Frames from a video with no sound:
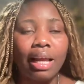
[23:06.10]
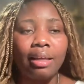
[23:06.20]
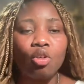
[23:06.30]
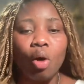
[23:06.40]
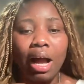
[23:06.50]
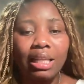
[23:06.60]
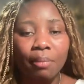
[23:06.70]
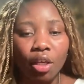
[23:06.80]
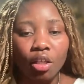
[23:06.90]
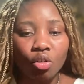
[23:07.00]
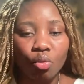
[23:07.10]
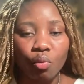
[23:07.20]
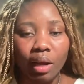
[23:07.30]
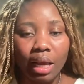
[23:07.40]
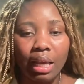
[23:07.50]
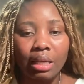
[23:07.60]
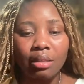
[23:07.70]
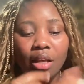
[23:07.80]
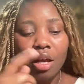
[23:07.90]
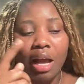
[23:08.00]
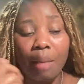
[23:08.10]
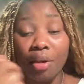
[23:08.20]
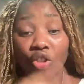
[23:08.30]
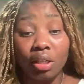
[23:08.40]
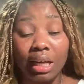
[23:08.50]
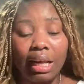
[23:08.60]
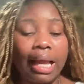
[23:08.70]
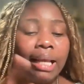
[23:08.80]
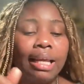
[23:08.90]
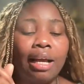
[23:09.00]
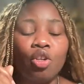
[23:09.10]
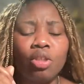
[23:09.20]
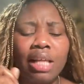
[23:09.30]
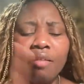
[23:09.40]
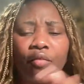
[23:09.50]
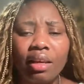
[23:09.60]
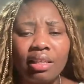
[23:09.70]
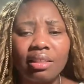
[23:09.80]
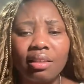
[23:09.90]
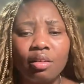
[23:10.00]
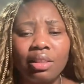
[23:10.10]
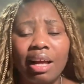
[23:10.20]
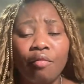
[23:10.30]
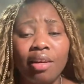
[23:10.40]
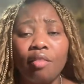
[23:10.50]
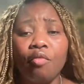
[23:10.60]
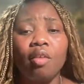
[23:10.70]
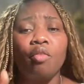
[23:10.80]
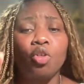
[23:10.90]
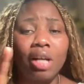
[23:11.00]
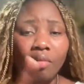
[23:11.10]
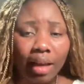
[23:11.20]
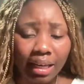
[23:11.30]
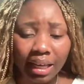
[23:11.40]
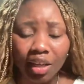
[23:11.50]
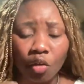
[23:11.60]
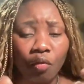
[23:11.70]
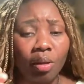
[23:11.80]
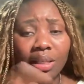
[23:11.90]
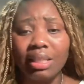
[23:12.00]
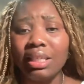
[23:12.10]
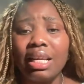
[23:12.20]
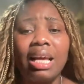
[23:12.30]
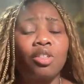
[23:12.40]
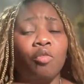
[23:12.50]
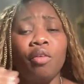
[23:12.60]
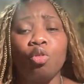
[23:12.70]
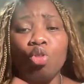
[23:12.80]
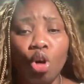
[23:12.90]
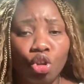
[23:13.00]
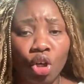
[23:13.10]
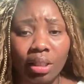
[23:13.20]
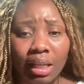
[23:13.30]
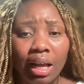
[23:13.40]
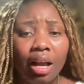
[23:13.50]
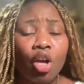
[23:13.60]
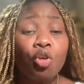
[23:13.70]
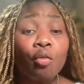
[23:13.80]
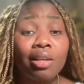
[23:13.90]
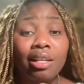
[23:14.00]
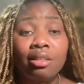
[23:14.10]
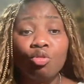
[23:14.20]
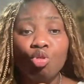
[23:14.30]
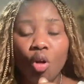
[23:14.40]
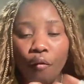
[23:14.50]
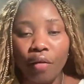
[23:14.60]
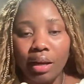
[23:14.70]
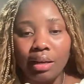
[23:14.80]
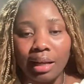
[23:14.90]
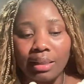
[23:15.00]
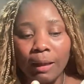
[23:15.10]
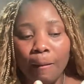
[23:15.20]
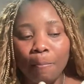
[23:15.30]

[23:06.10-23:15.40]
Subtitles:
like your heart begins to race. I mentioned that earlier. You start feeling feverish, you have headache, you feel dizziness, you feel nauseous. There's no feeling that,